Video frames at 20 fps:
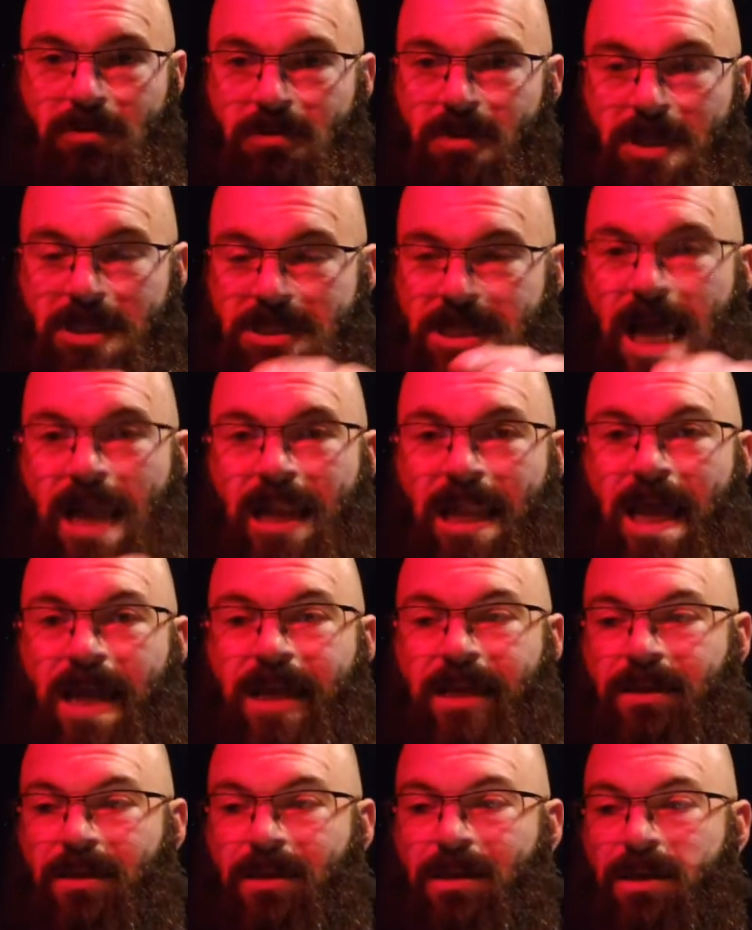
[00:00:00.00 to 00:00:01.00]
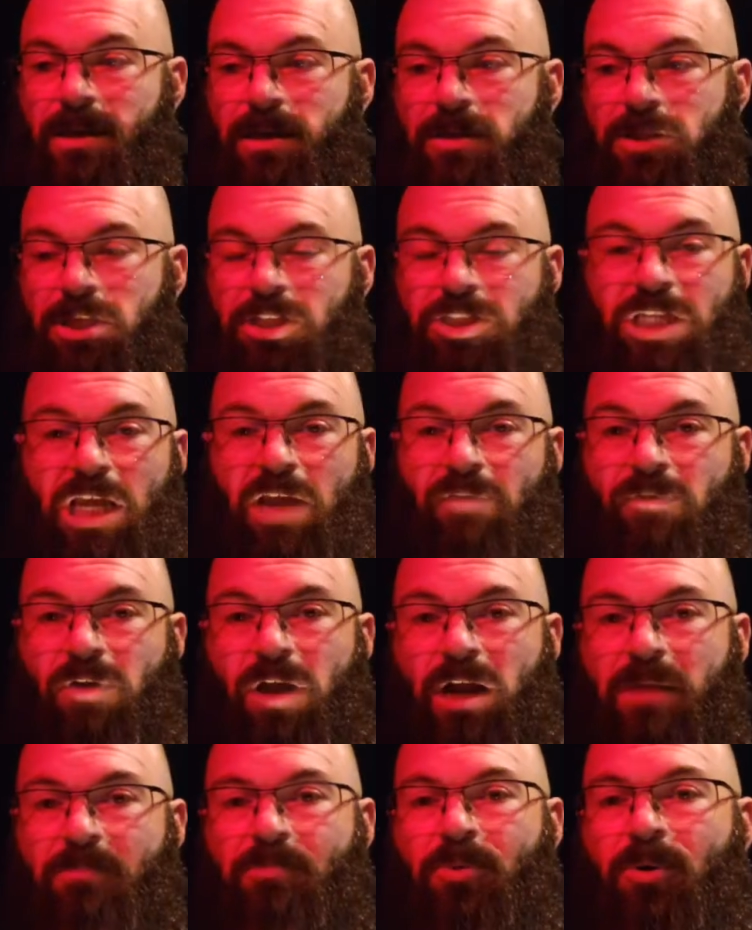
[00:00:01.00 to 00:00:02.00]
it's not like the
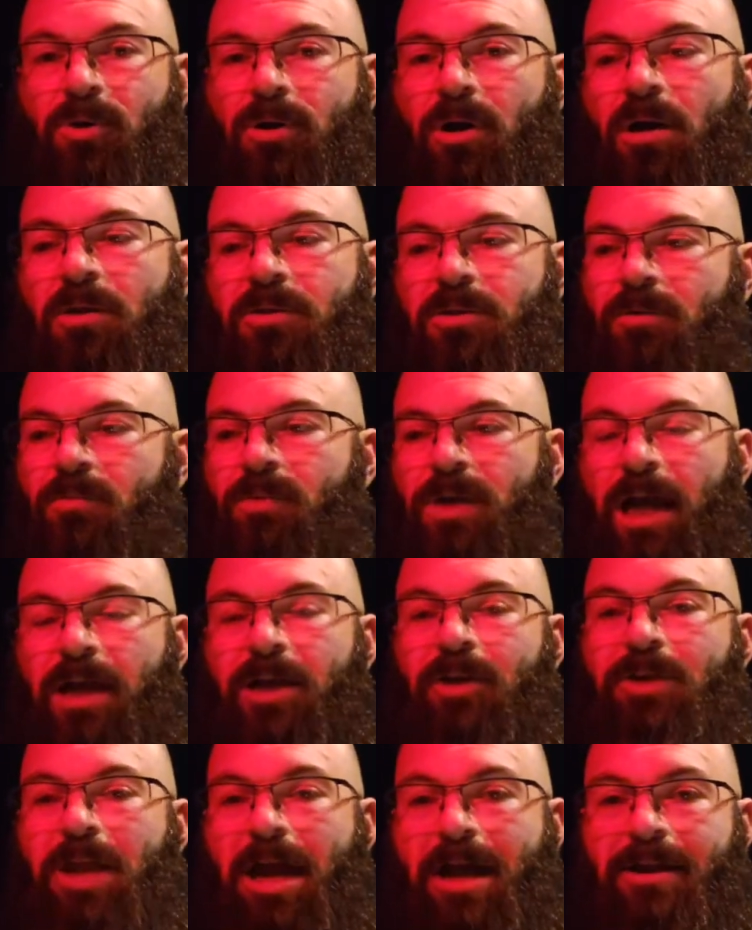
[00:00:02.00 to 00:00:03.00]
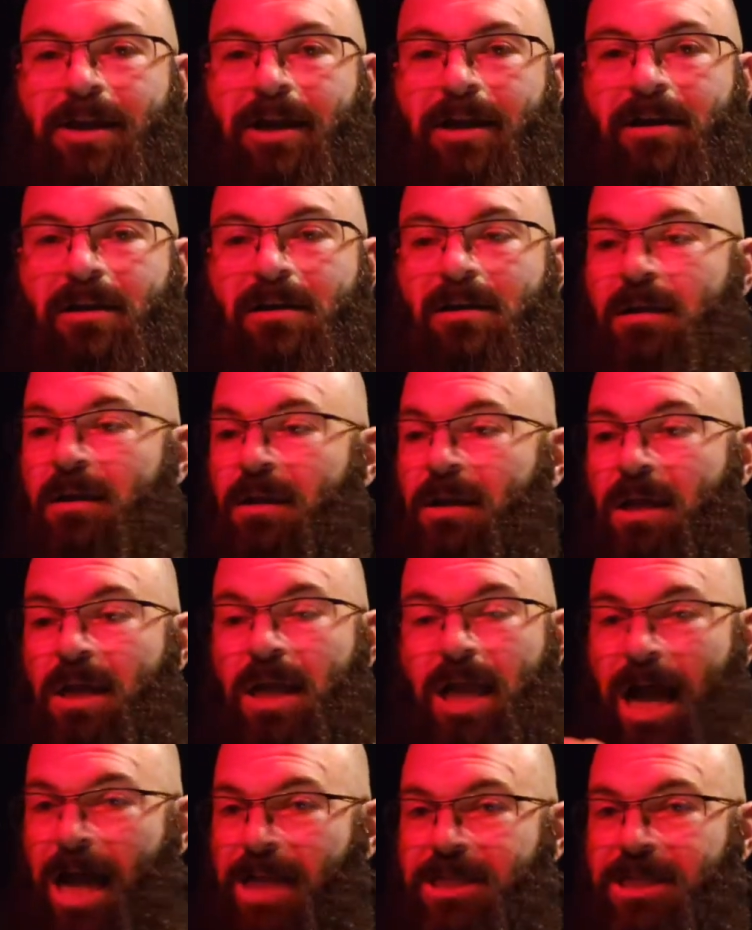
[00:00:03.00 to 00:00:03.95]
Chevron at Port Arthur. When I go down there, I